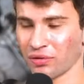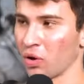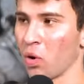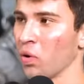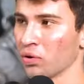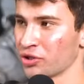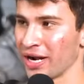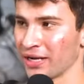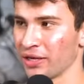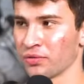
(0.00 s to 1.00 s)
The whole
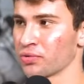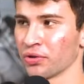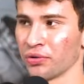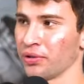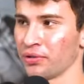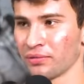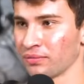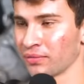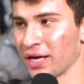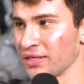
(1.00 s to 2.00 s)
track day was ruined.
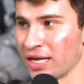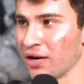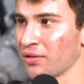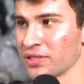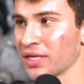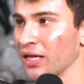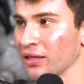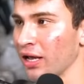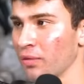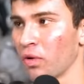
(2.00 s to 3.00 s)
I sat on the
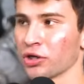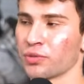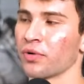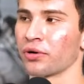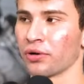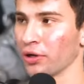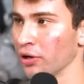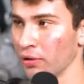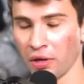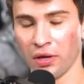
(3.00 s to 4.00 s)
sideline, watched Parker
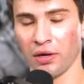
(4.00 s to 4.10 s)
go.